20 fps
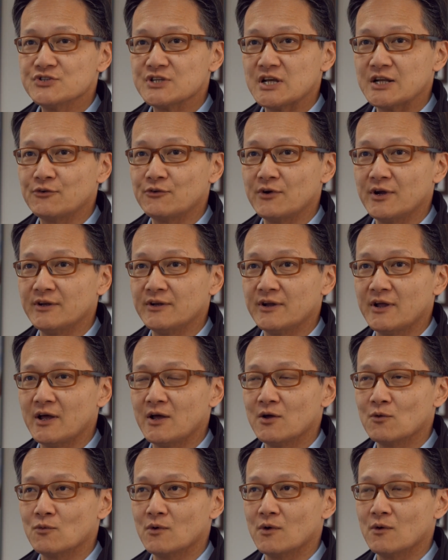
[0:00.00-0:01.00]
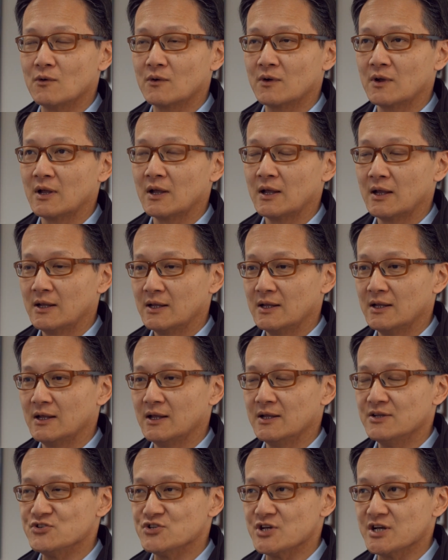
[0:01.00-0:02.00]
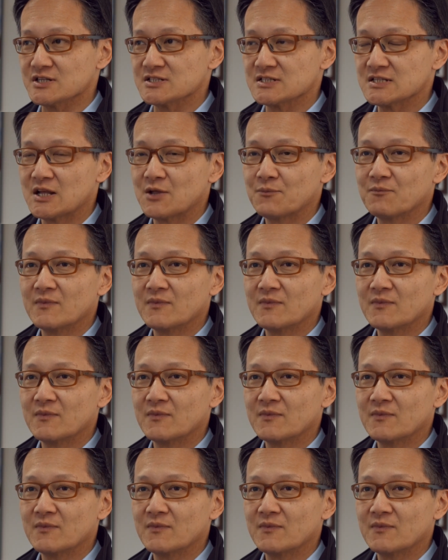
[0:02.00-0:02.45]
generator will ingest